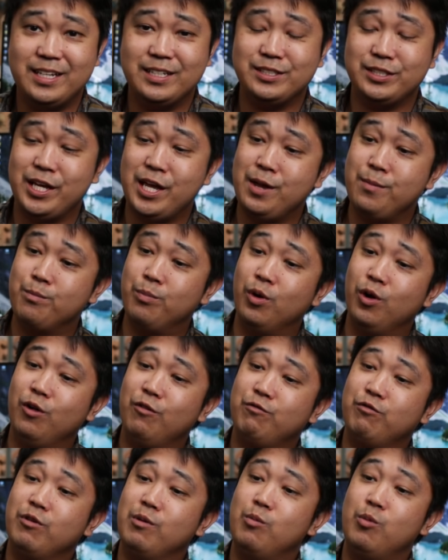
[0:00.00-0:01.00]
is a
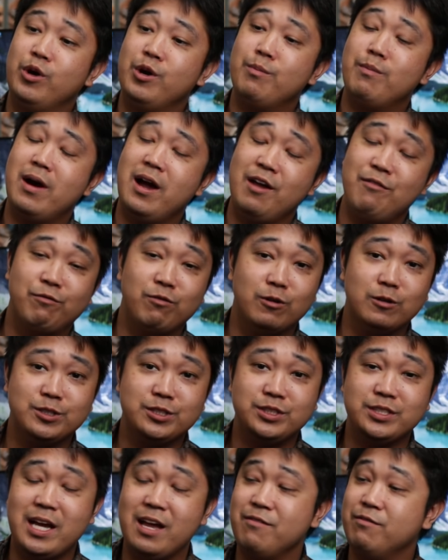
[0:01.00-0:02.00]
bolt from one of my
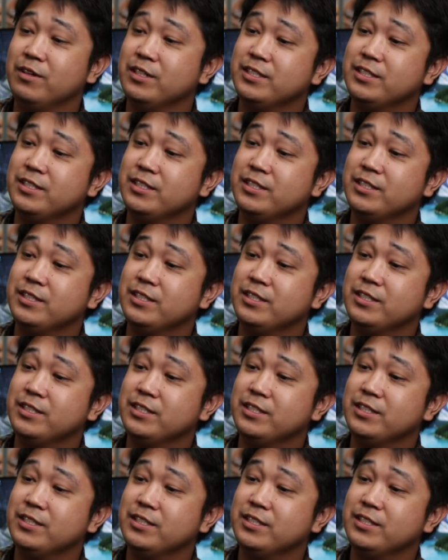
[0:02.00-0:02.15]
first site